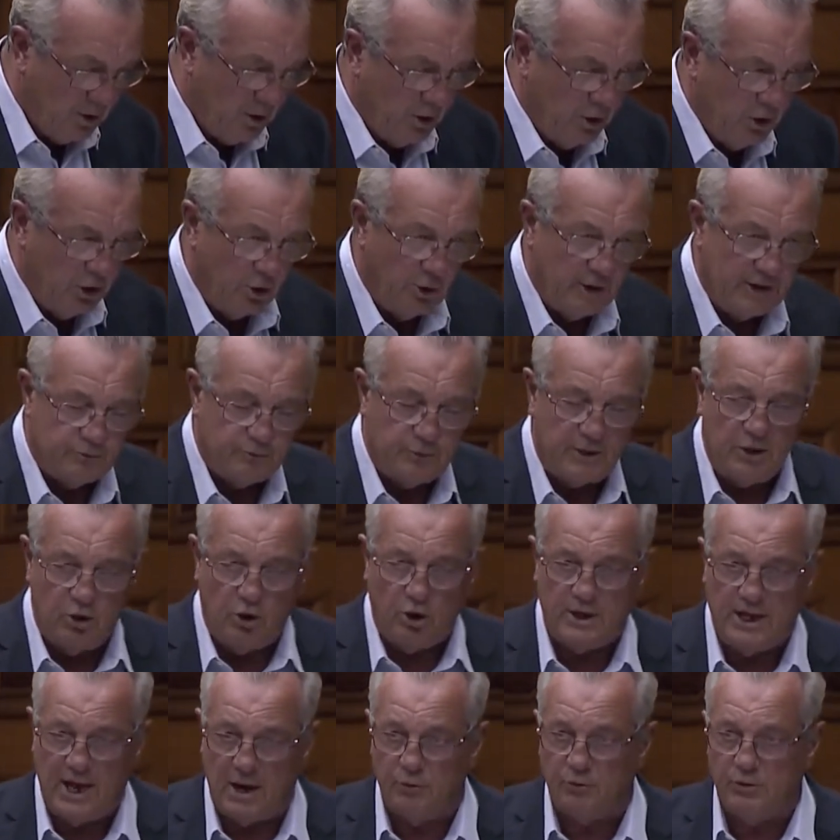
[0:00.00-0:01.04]
You know, as we
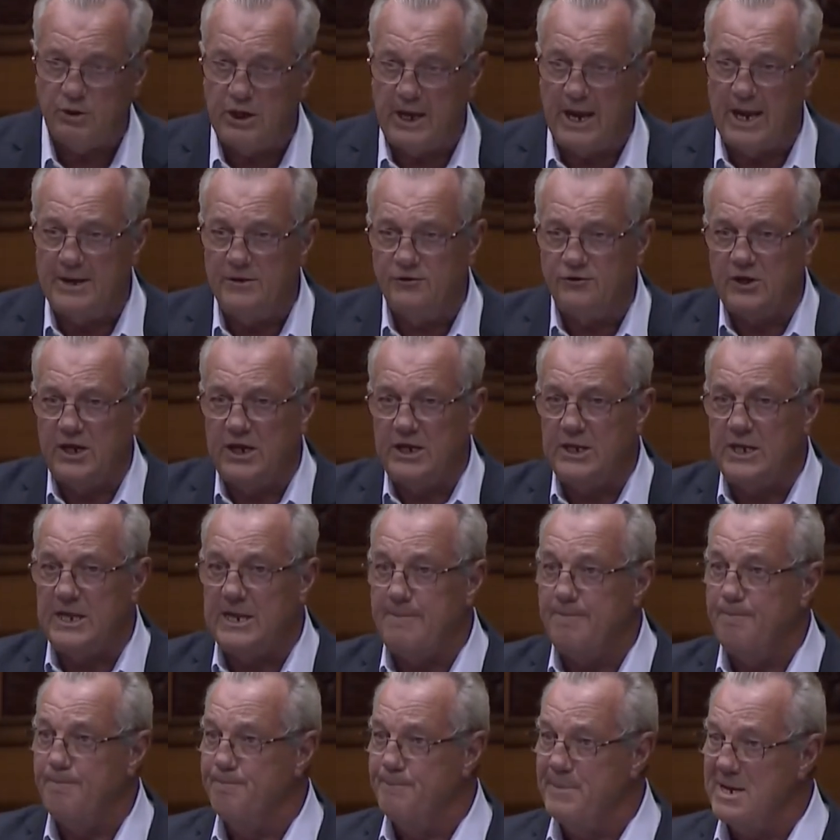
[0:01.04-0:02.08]
look out and see
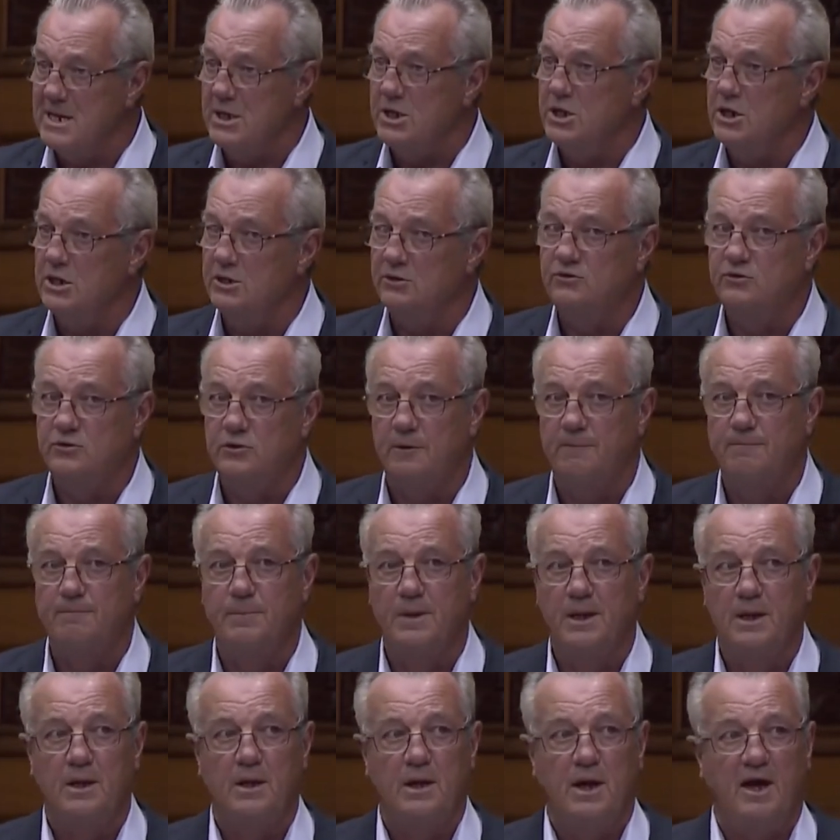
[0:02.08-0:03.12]
the millions
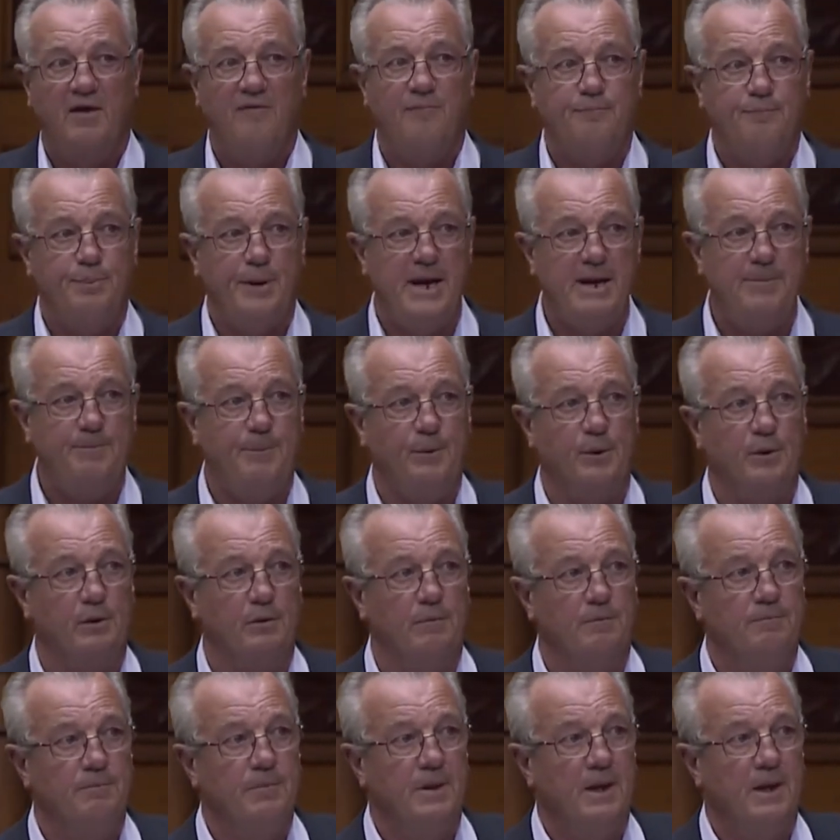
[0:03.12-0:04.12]
of people